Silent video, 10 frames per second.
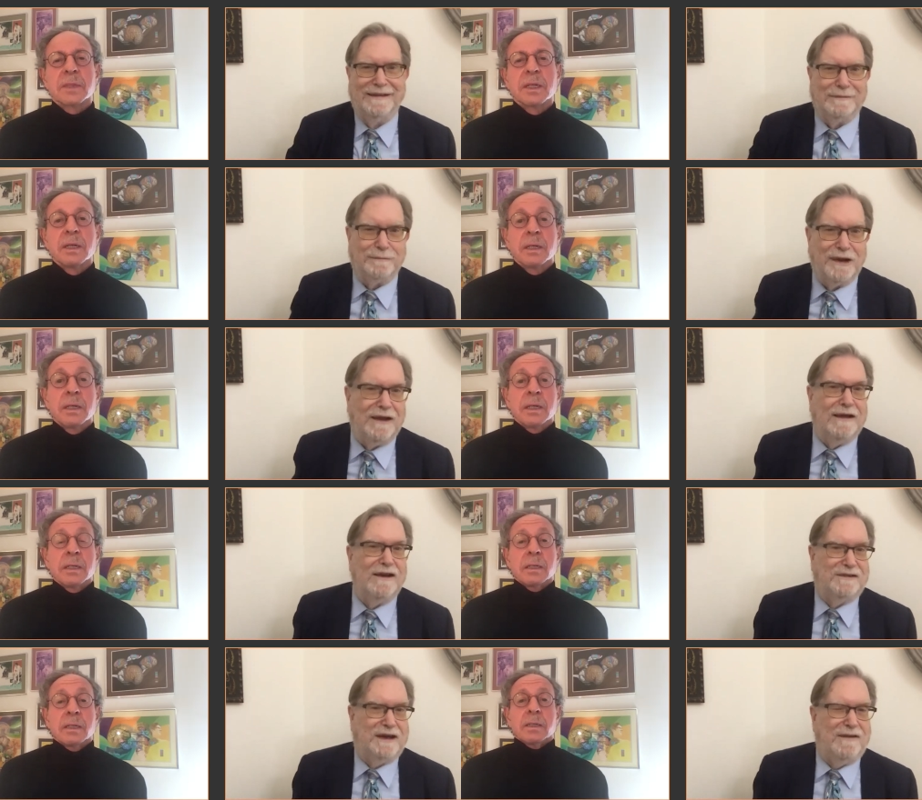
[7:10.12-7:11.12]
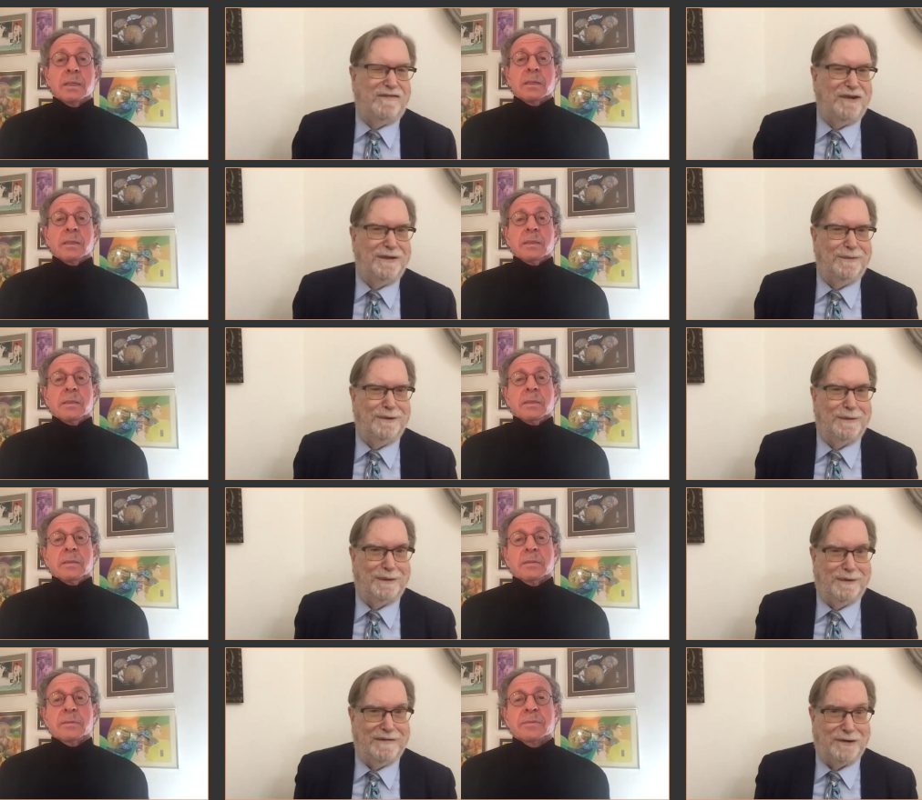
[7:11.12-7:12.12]
Speaker 1: And it's kind of fun to work with the wave
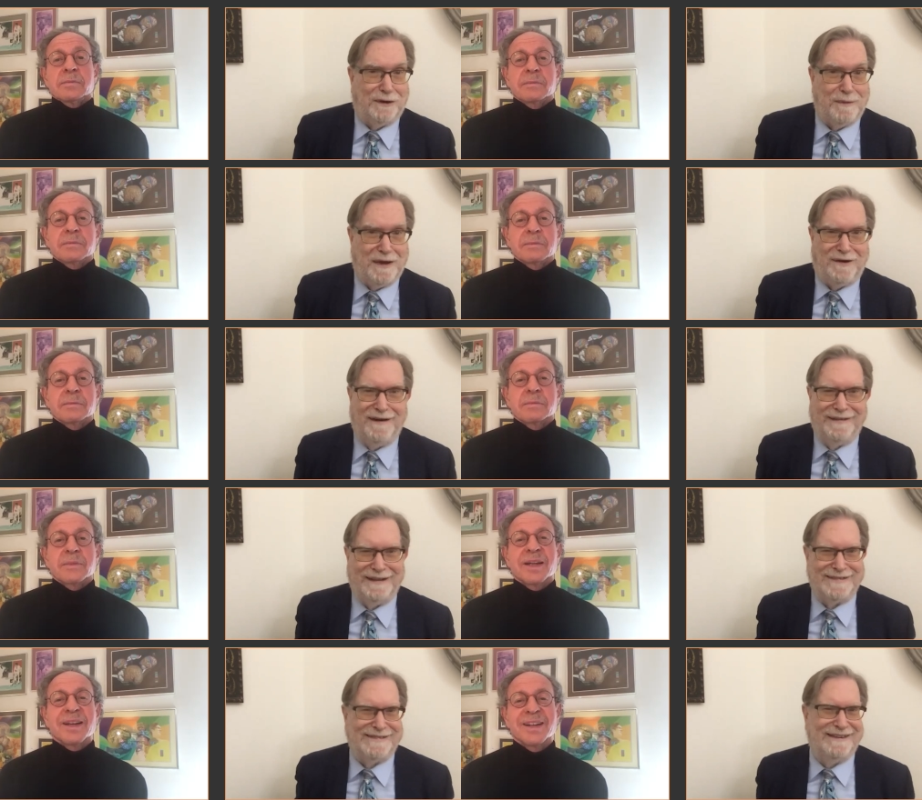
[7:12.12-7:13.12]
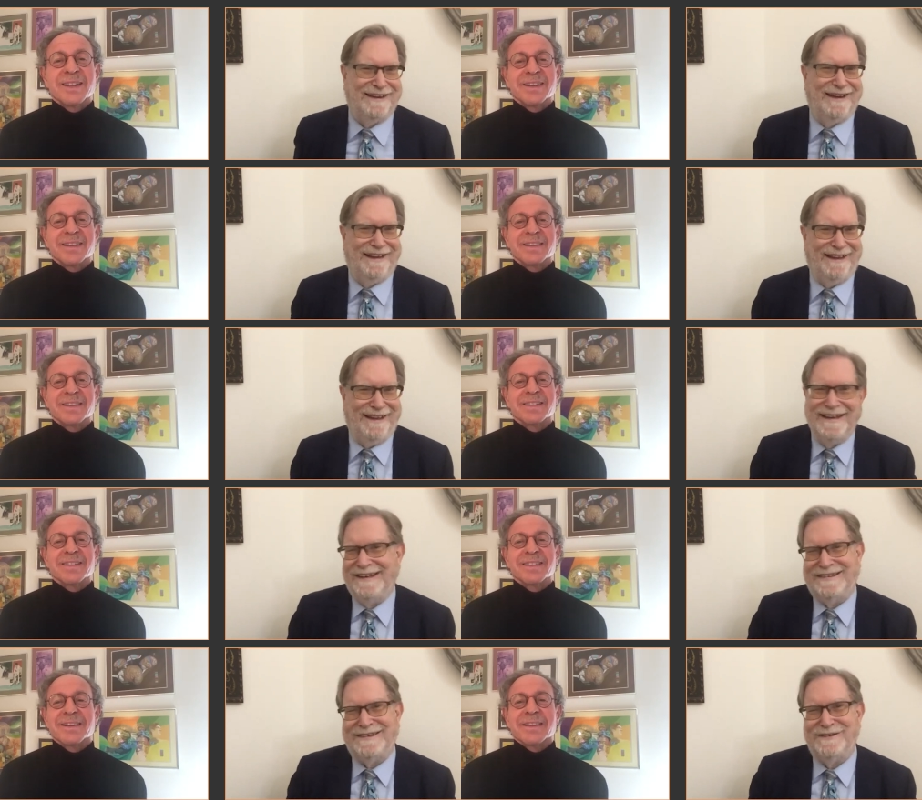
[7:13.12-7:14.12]
dark matter. It's, it's
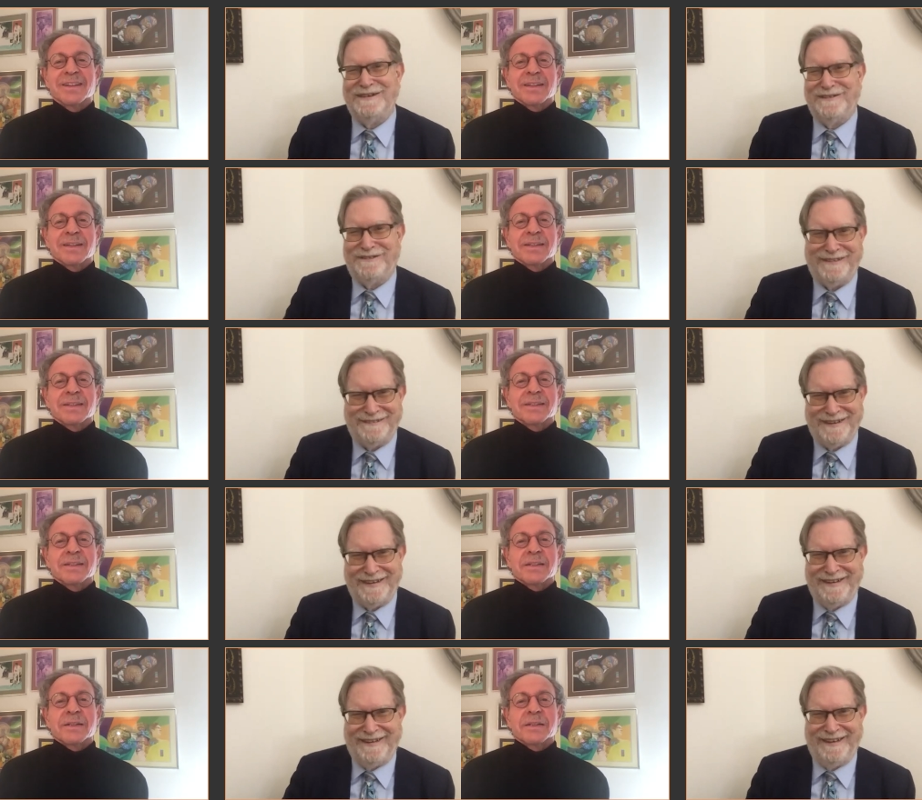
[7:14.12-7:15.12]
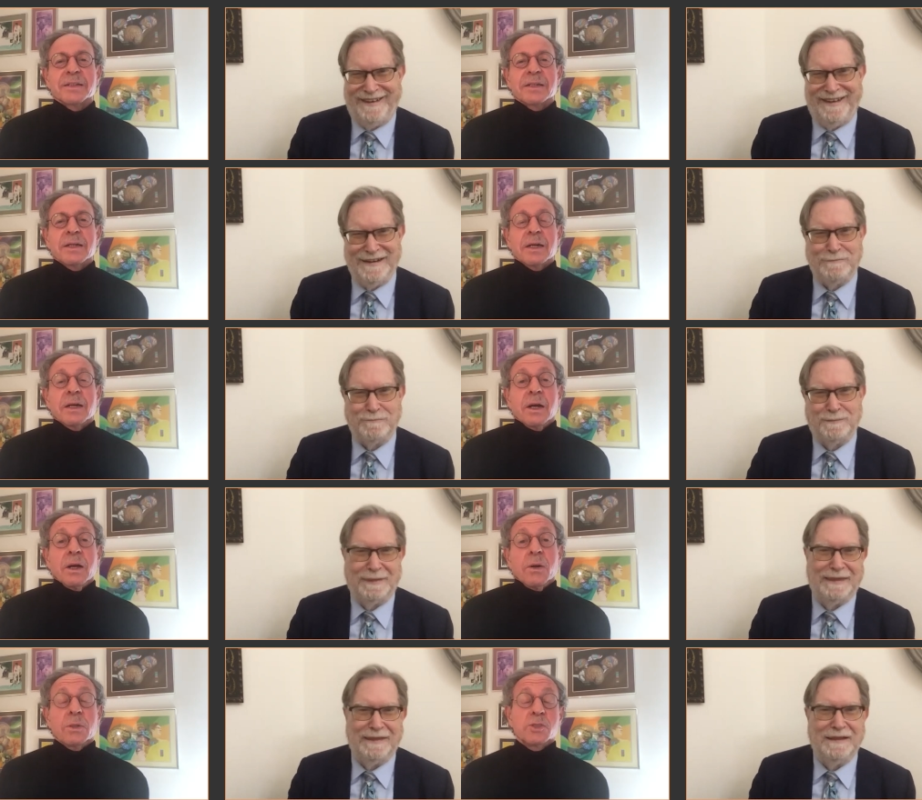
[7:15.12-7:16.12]
new and different, right?
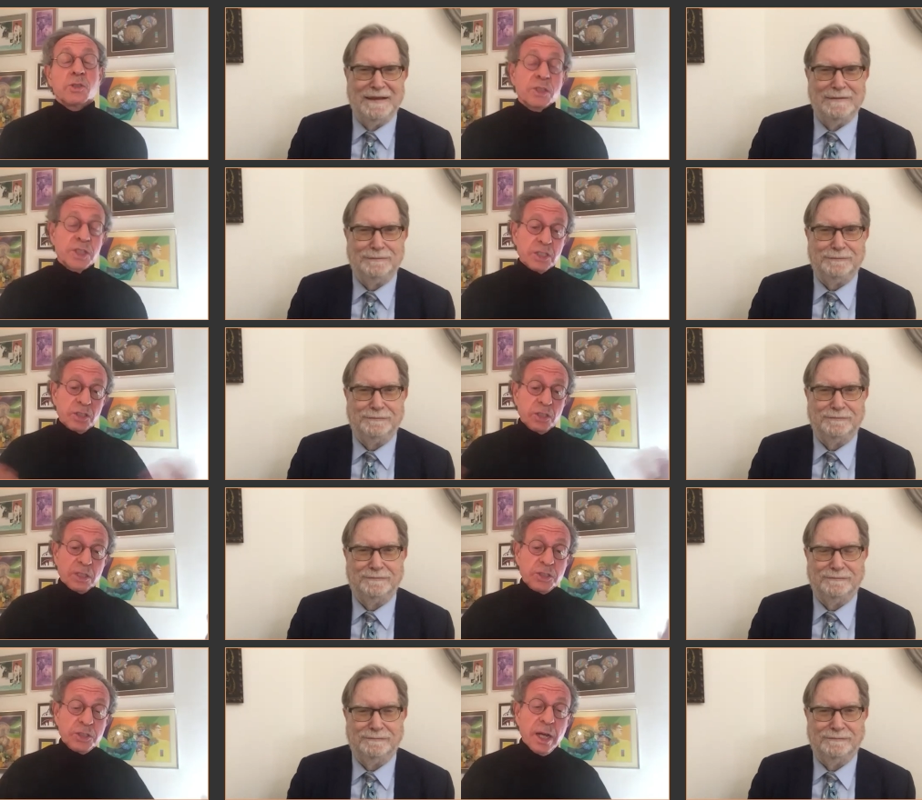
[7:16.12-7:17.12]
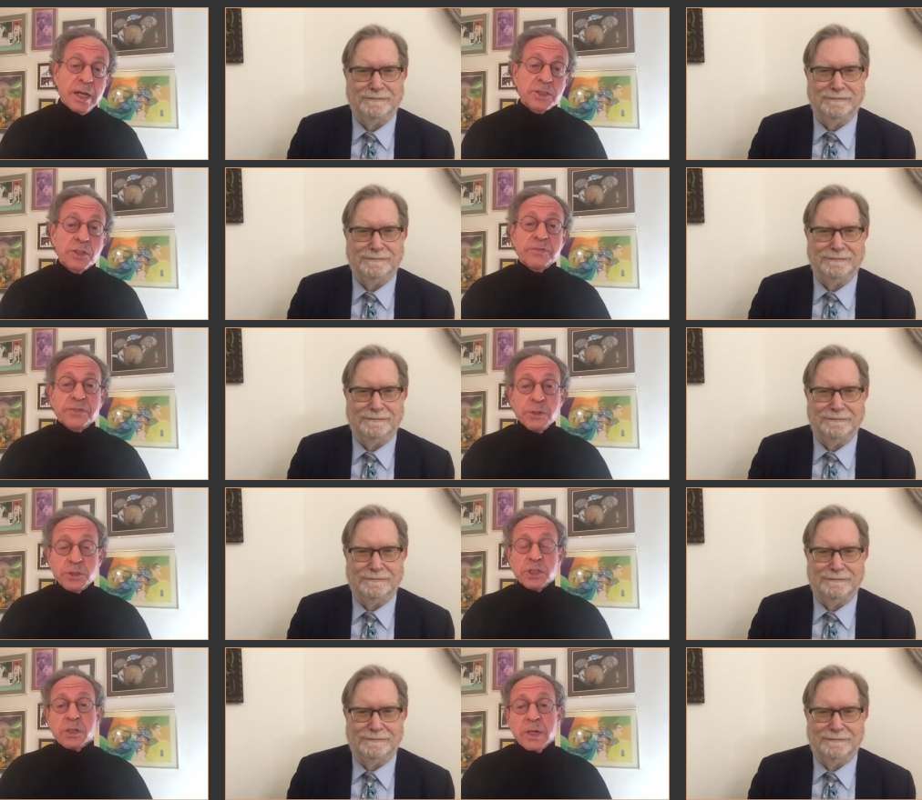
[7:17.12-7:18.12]
Speaker 2: Well, George, this looks uh, to the
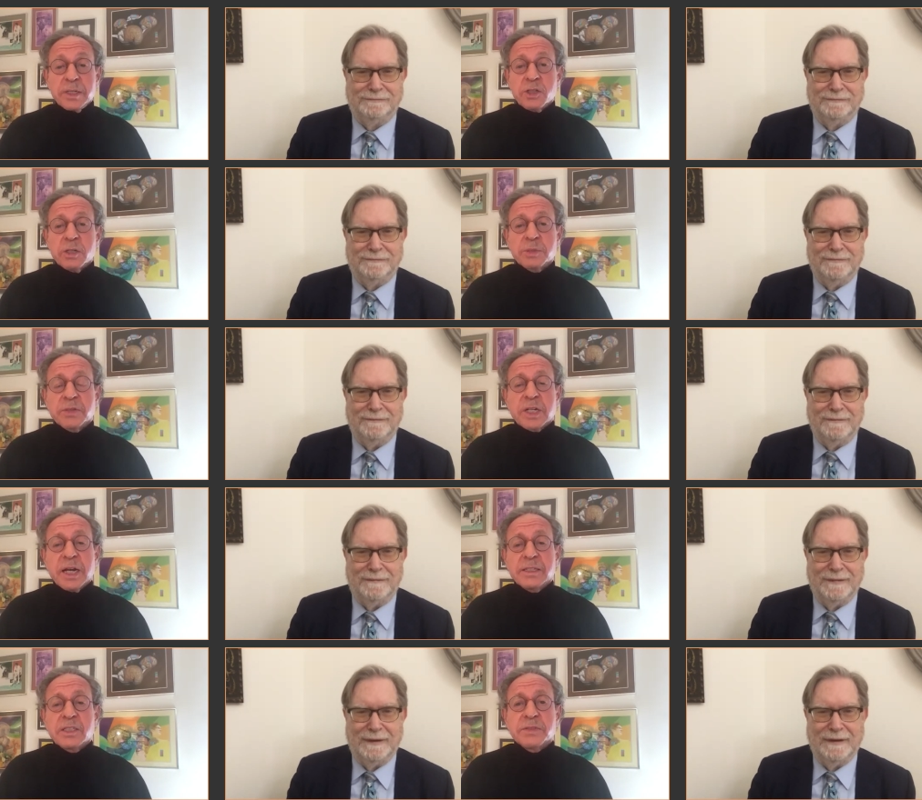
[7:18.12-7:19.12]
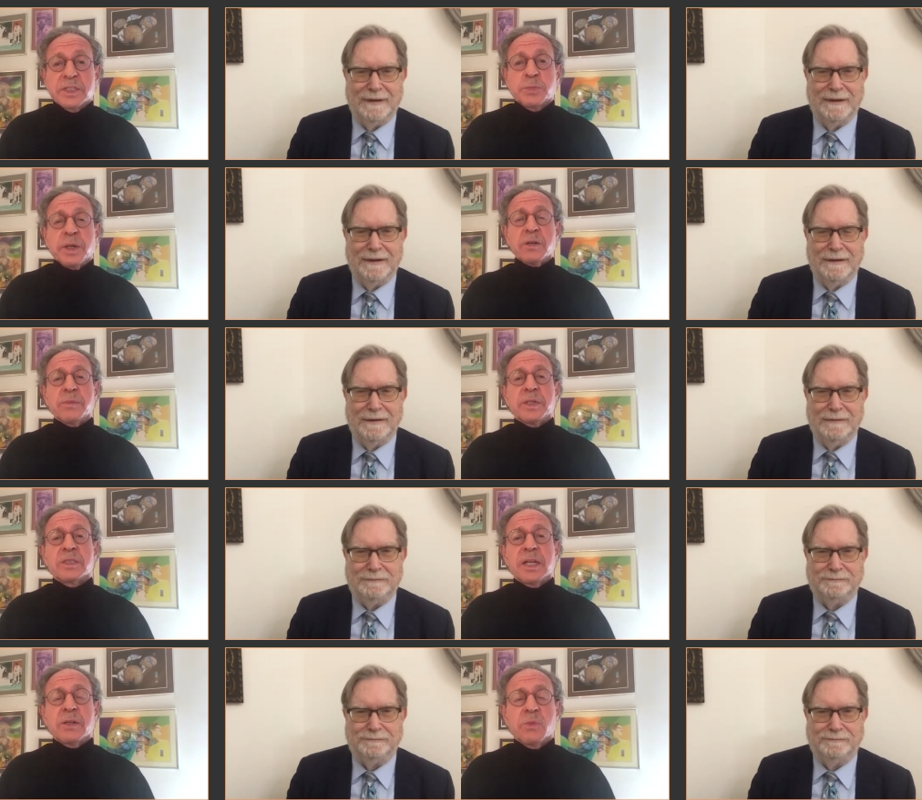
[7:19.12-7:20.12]
future in terms of the kinds of experiments
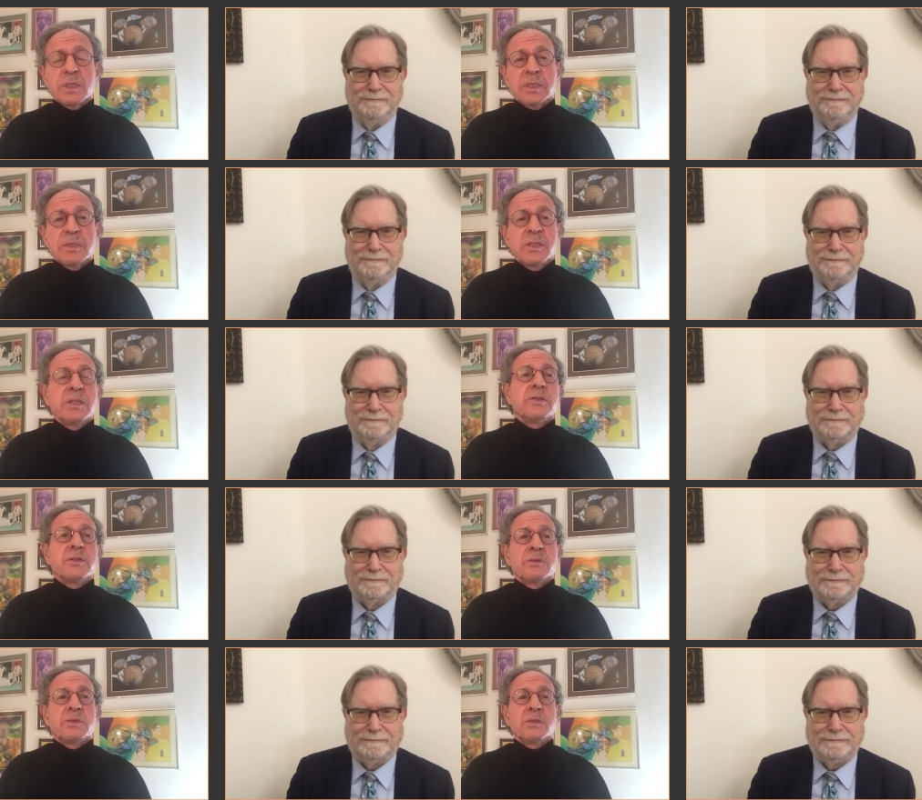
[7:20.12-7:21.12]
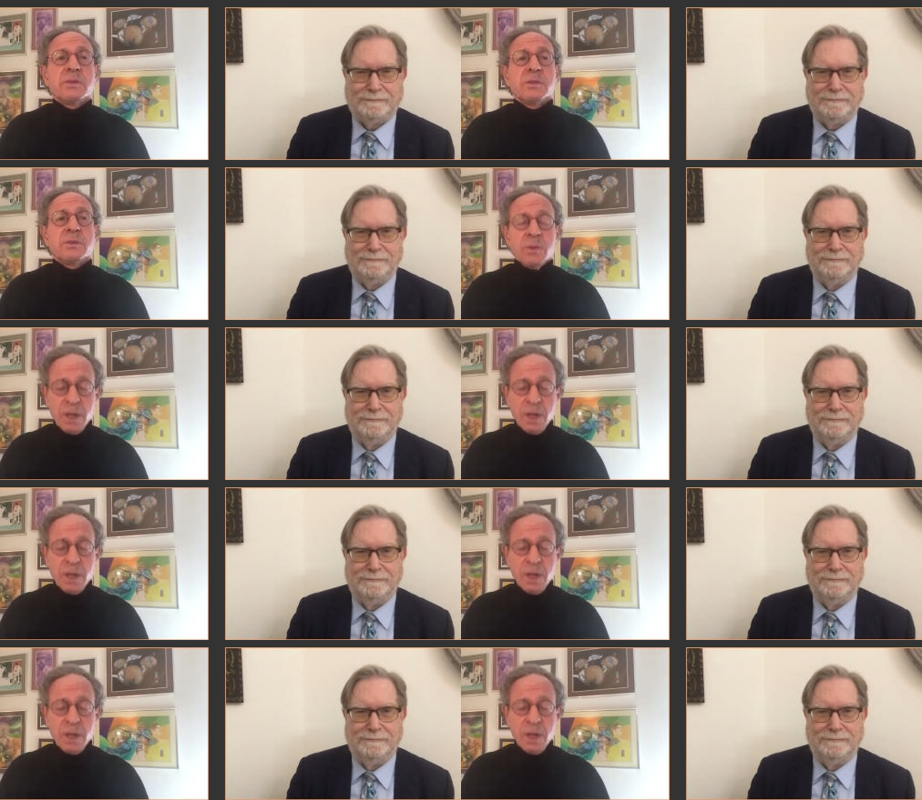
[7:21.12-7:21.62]
that will continue to,